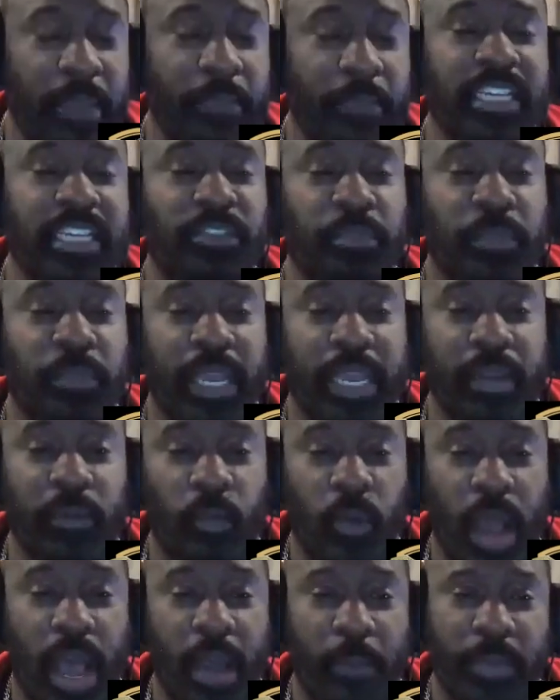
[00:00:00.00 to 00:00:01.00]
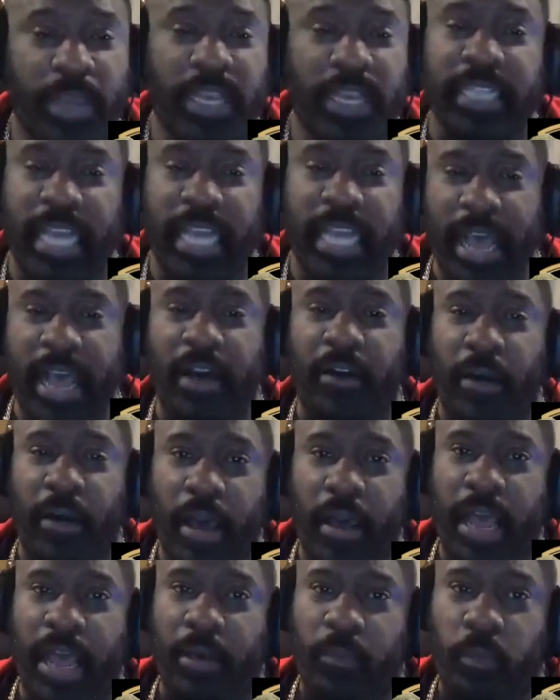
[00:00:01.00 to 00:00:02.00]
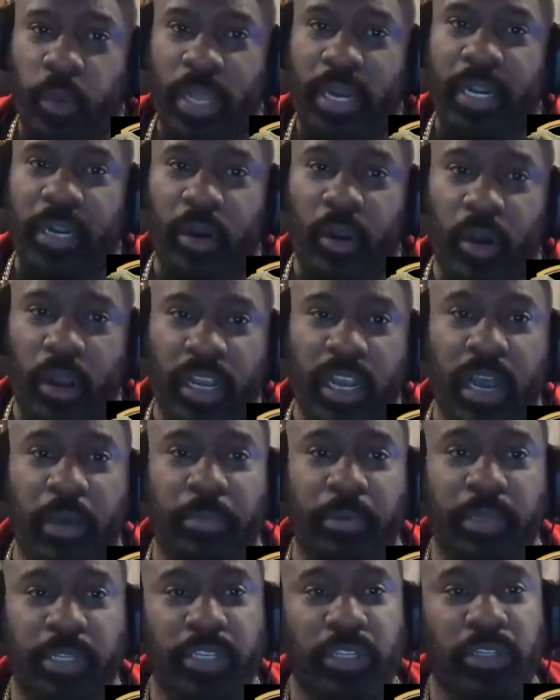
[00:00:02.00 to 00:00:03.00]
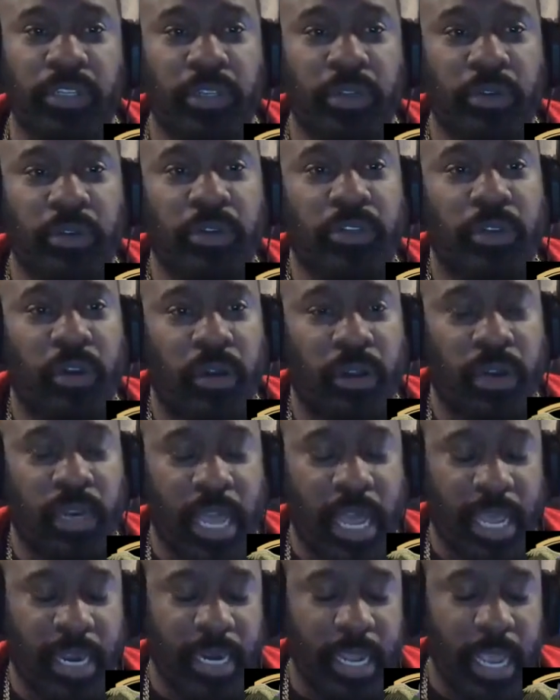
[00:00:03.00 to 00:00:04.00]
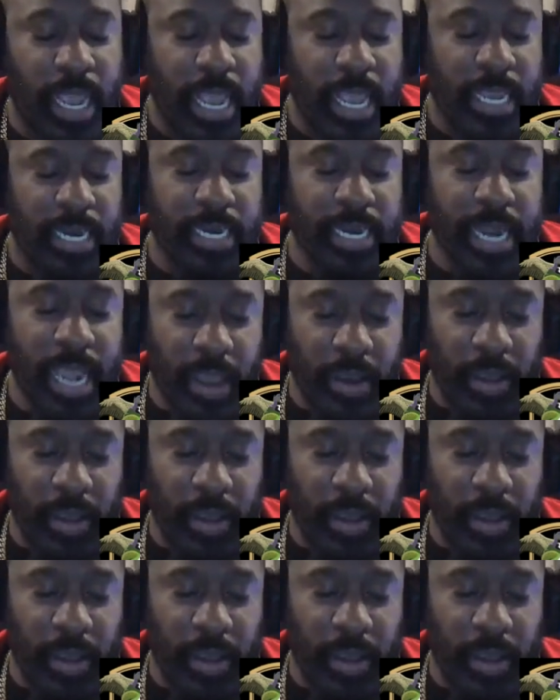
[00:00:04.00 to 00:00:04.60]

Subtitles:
me explain why. Because I went in on a couple of you dudes online. Now,